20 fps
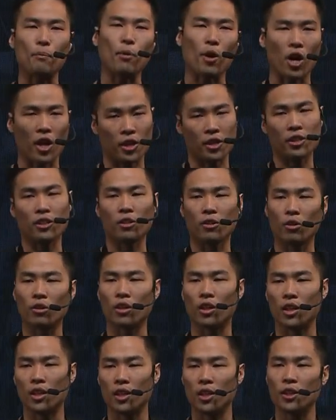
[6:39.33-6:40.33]
partner
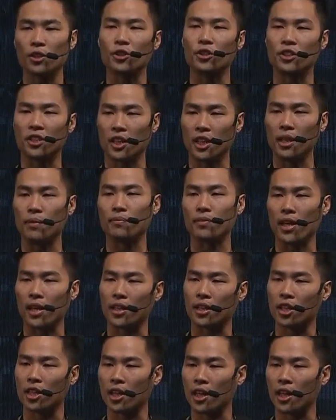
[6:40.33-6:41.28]
or your team that